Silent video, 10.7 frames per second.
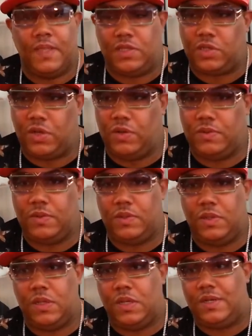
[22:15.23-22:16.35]
So
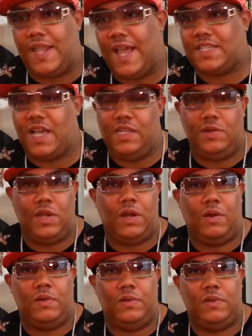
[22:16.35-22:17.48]
that's how you
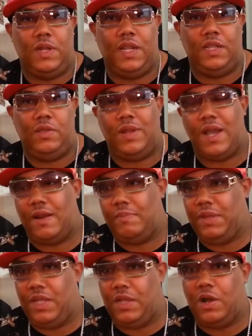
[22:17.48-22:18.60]
learn. Nigga, you gotta
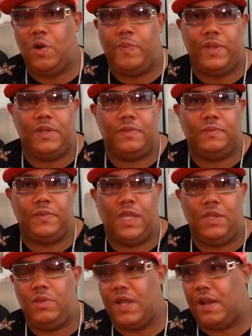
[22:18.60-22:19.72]
be open
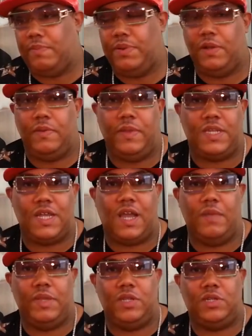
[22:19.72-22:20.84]
and you gotta put
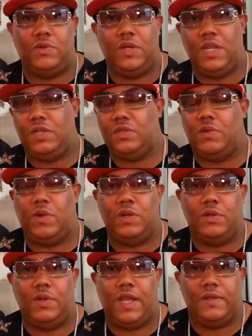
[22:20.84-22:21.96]
time into it. Niggas don't want
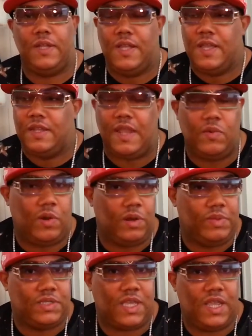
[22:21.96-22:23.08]
to do that. They want to
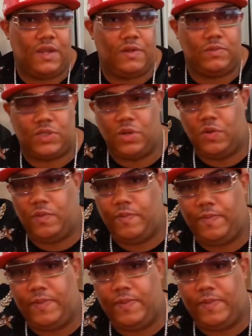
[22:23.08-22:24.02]
be scared. So